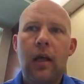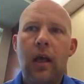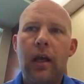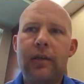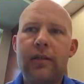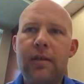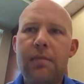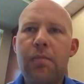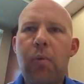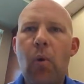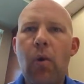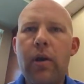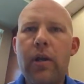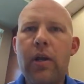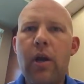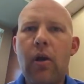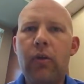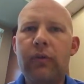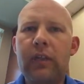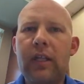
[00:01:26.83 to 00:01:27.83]
it's important
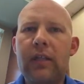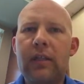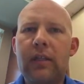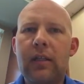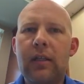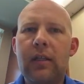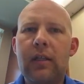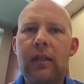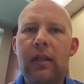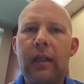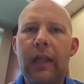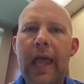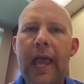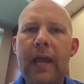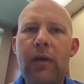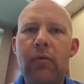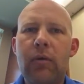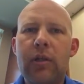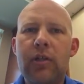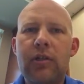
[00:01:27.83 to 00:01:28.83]
to note that the
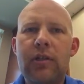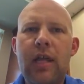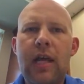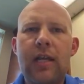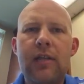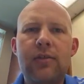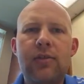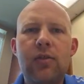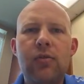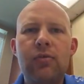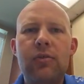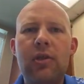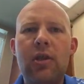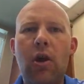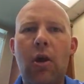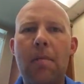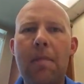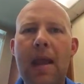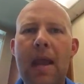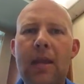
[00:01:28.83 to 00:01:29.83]
language that is used in
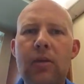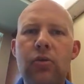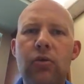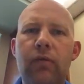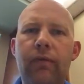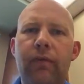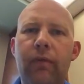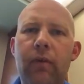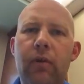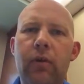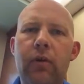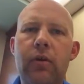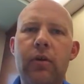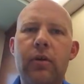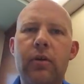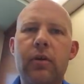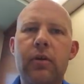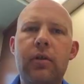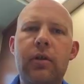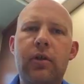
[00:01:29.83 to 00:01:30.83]
our manual
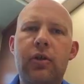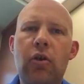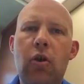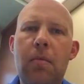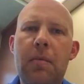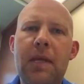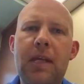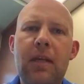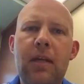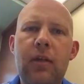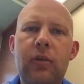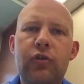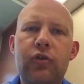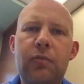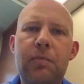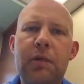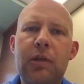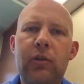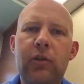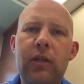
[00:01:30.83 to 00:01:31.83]
for determining
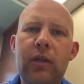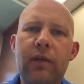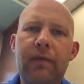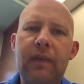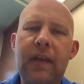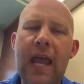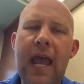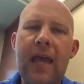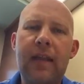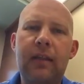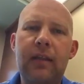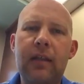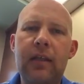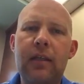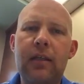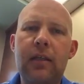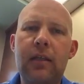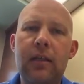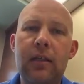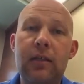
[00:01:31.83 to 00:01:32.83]
eligibility of an
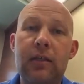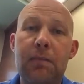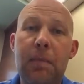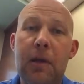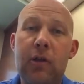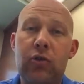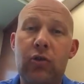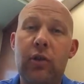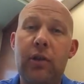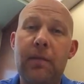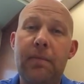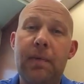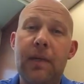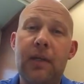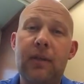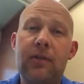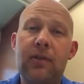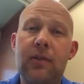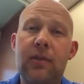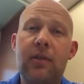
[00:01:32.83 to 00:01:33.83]
athlete is Special
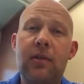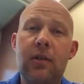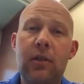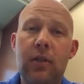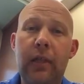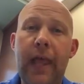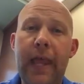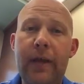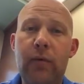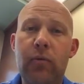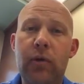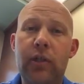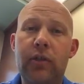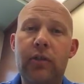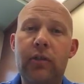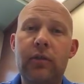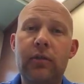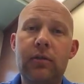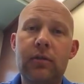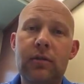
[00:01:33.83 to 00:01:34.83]
Olympics
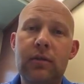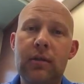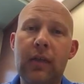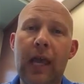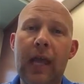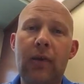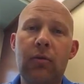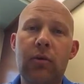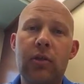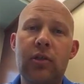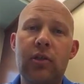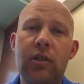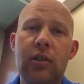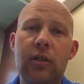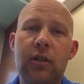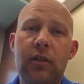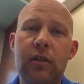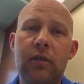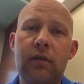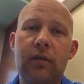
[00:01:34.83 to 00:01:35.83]
language. It's language
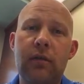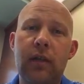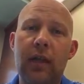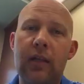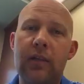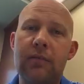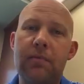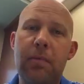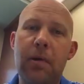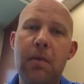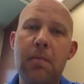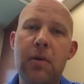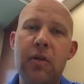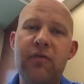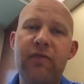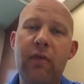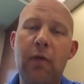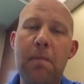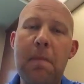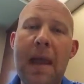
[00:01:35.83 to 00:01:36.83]
that is pretty
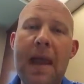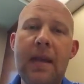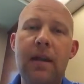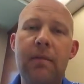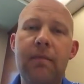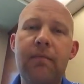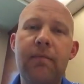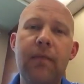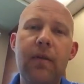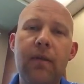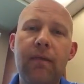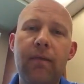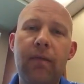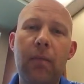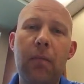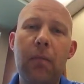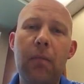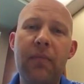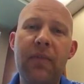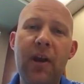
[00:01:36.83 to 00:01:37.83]
much verbatim
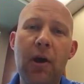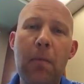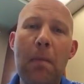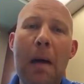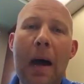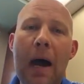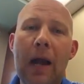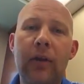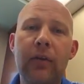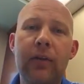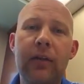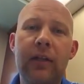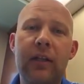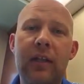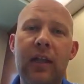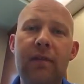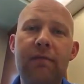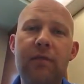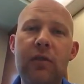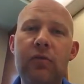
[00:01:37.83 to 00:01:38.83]
from their model
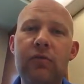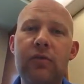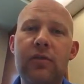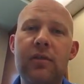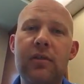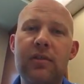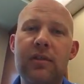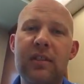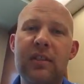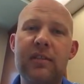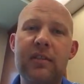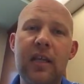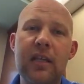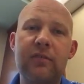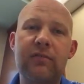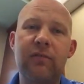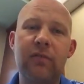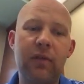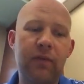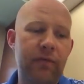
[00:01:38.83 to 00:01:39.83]
that they've used
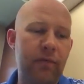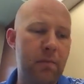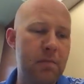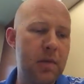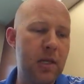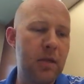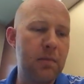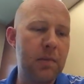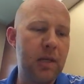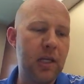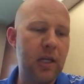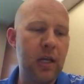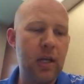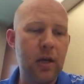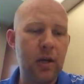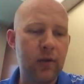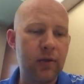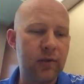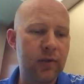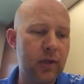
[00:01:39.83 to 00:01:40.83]
successfully for many, many
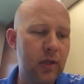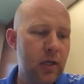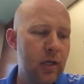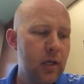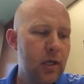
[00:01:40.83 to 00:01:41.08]
years.